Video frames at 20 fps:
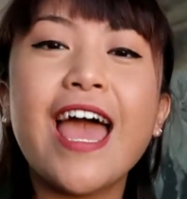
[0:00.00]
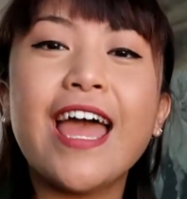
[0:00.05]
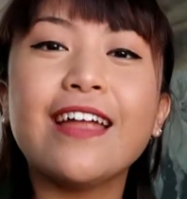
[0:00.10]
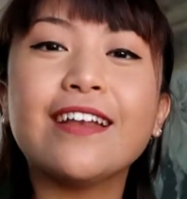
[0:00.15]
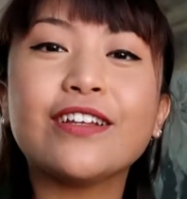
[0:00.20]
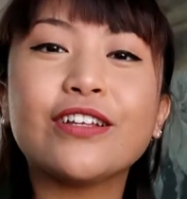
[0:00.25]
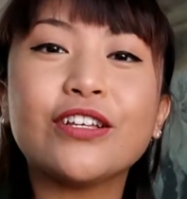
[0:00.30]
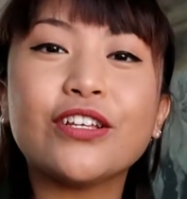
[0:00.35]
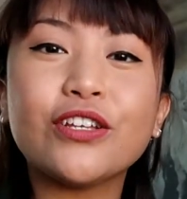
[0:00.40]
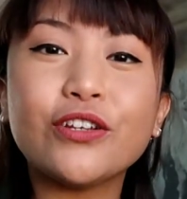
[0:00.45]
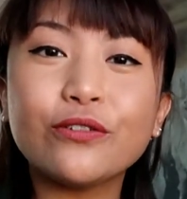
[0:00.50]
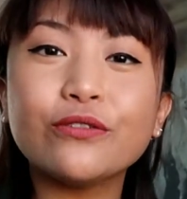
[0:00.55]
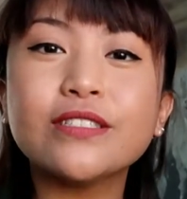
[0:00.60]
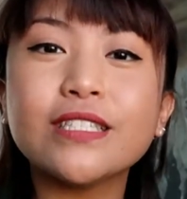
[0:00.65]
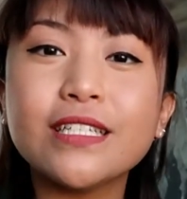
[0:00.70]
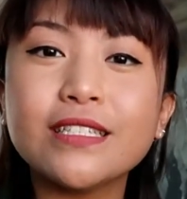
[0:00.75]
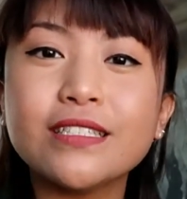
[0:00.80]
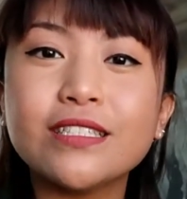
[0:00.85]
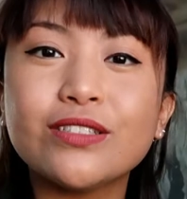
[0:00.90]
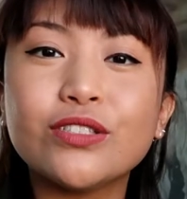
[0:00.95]
and
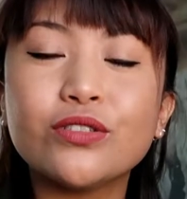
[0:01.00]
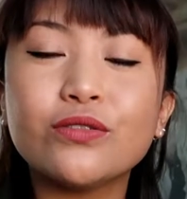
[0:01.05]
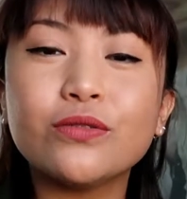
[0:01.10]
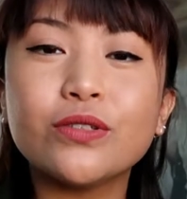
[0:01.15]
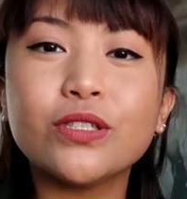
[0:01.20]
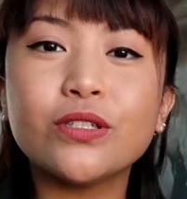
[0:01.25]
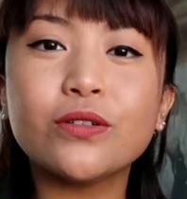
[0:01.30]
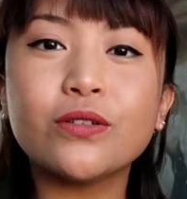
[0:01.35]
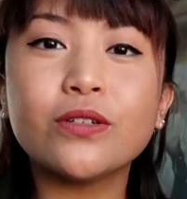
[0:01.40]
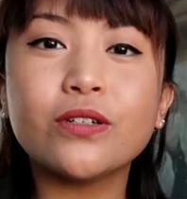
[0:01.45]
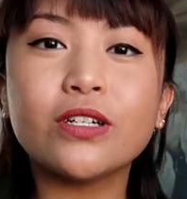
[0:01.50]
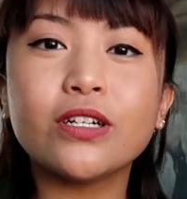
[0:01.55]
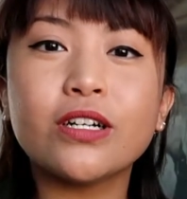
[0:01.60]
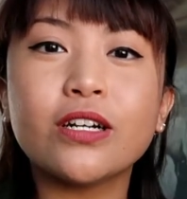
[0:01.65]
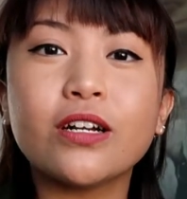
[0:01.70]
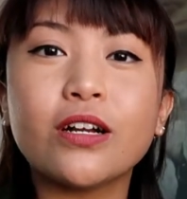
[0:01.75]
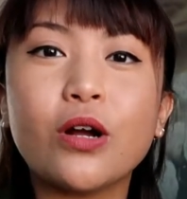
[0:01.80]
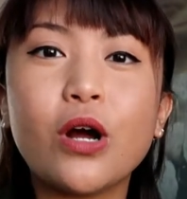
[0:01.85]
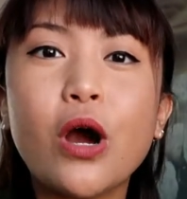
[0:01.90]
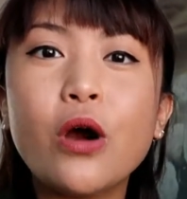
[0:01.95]
use it to
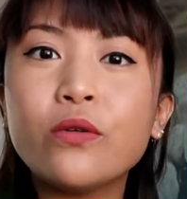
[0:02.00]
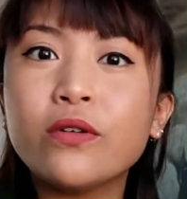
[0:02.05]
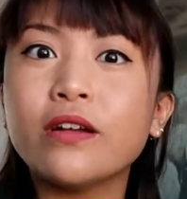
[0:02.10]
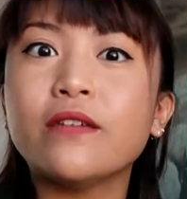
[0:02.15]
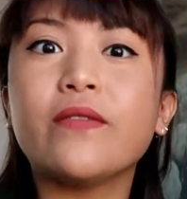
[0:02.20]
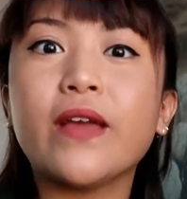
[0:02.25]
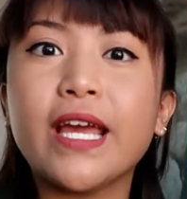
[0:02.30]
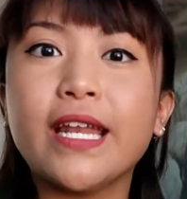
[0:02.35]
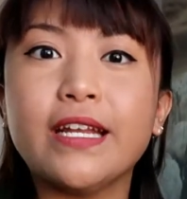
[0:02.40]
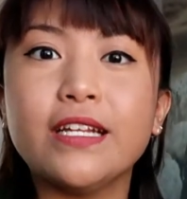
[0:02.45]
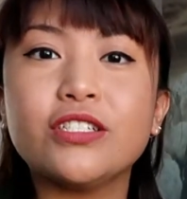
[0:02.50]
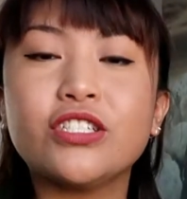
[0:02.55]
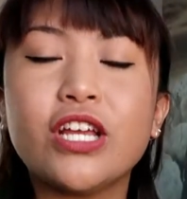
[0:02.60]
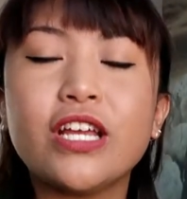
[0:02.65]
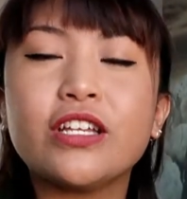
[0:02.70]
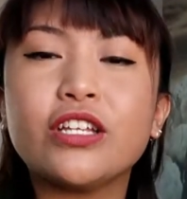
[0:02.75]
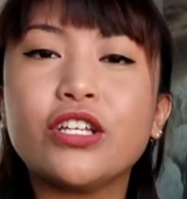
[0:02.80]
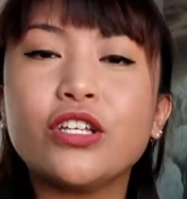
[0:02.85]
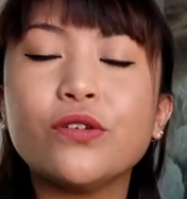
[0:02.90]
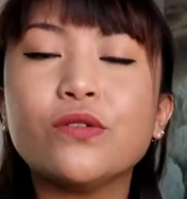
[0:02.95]
your own advantage
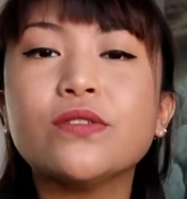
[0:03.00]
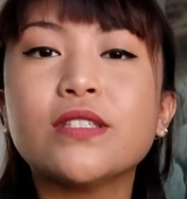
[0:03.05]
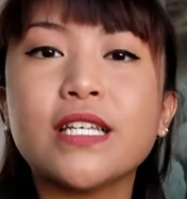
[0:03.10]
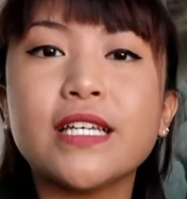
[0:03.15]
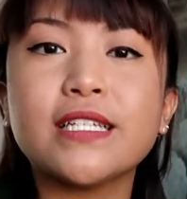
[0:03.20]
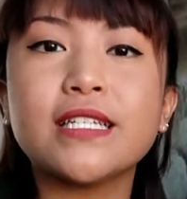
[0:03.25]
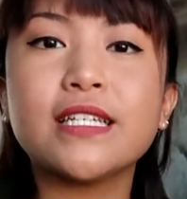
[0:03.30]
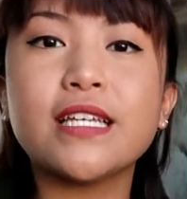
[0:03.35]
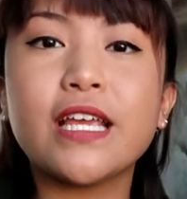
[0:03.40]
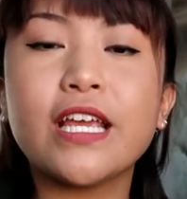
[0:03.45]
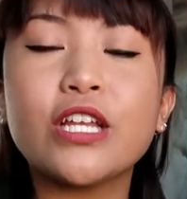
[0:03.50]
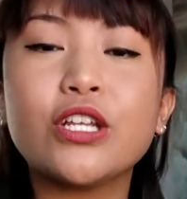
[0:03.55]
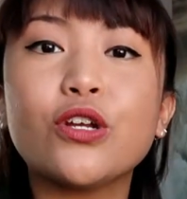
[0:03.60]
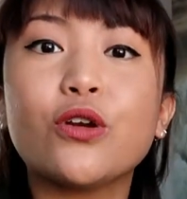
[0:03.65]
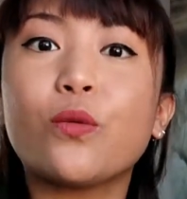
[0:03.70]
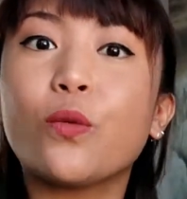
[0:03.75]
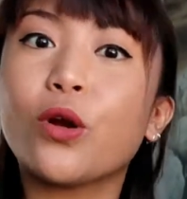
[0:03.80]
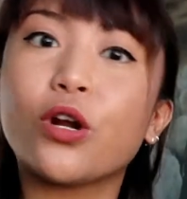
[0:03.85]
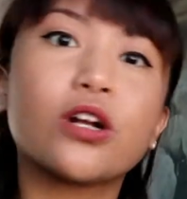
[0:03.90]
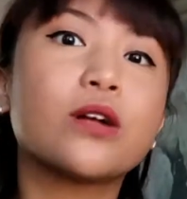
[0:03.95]
and use it in
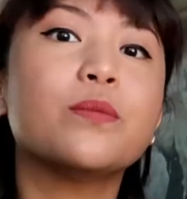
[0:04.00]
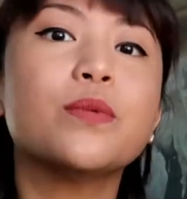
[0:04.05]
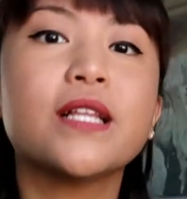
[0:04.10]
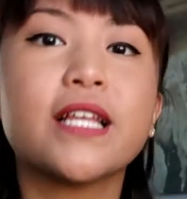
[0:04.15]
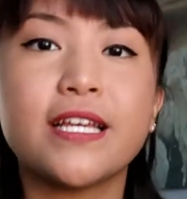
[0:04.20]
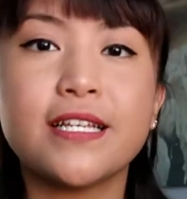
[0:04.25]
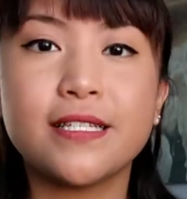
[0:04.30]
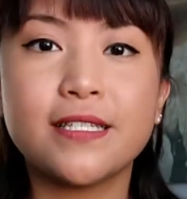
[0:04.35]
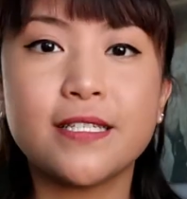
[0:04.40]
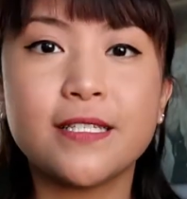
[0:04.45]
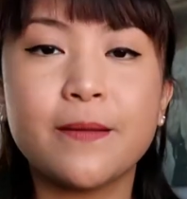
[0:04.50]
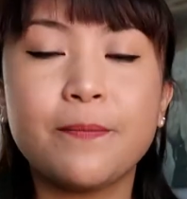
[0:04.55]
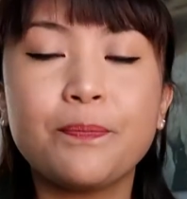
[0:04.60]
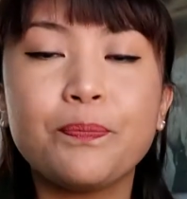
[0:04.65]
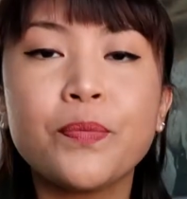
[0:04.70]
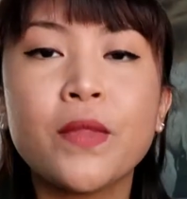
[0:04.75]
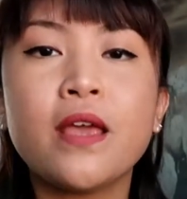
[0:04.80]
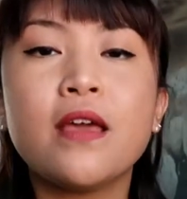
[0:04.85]
your workplace.